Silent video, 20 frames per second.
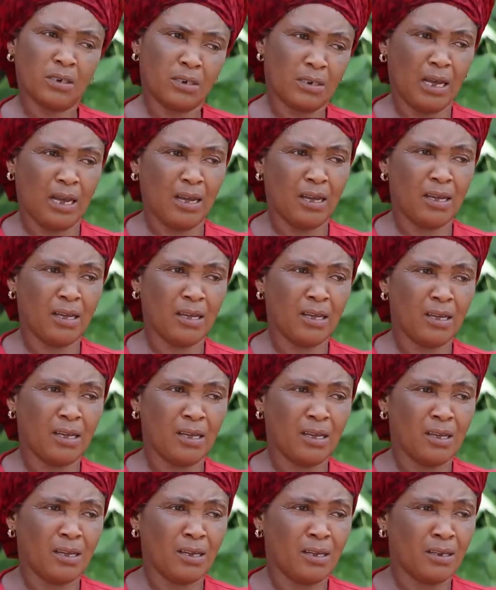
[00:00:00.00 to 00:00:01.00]
Chika,
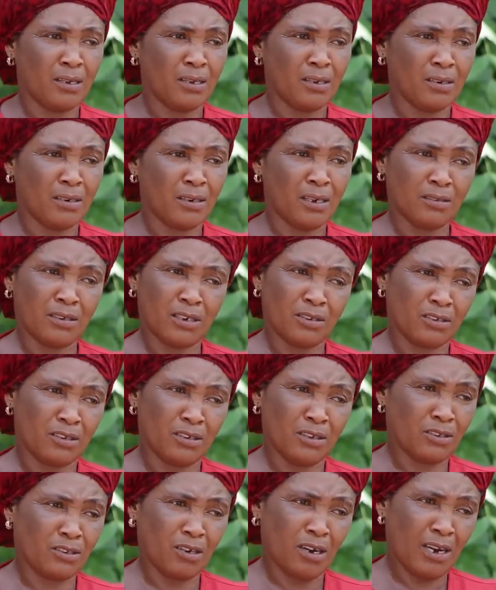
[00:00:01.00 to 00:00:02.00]
this
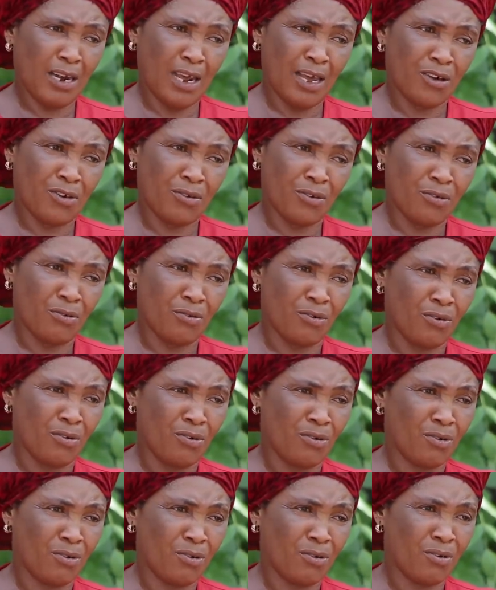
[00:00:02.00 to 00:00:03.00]
is, it's unlike
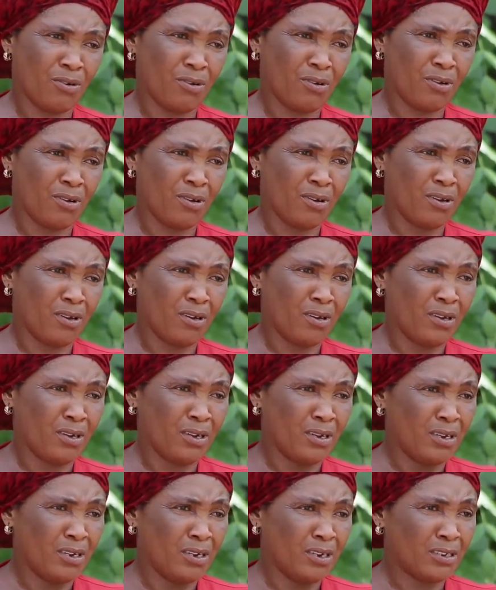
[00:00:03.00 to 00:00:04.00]
you.
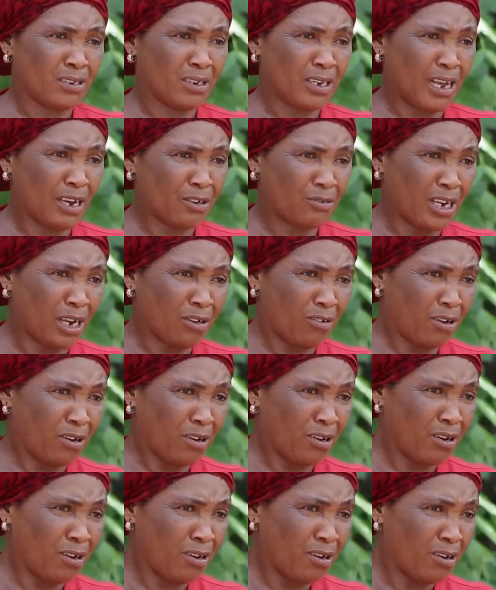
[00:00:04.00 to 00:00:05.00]
It's like we are
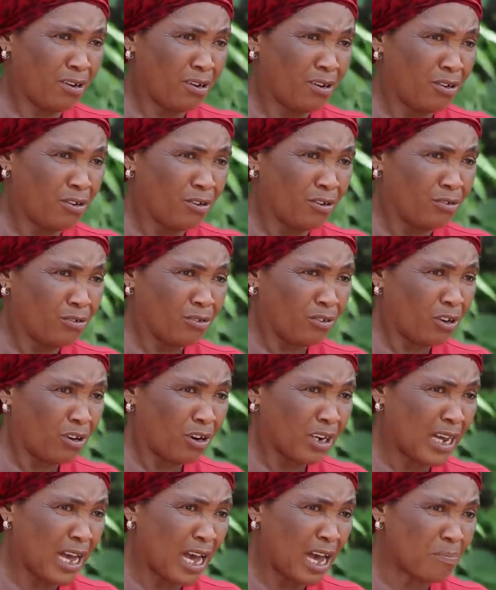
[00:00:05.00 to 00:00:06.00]
no, you're
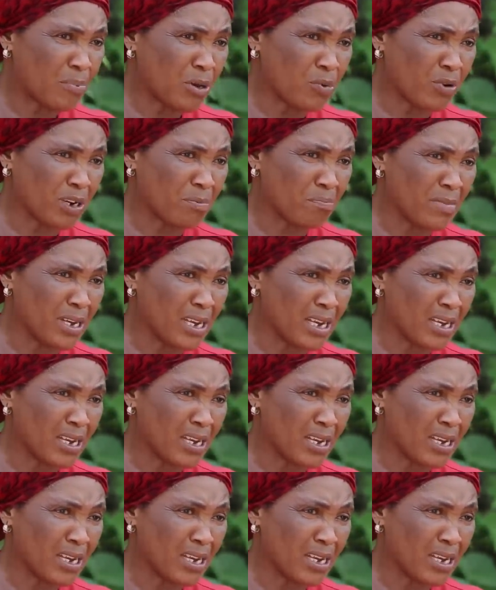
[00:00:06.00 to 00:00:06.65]
no longer happy with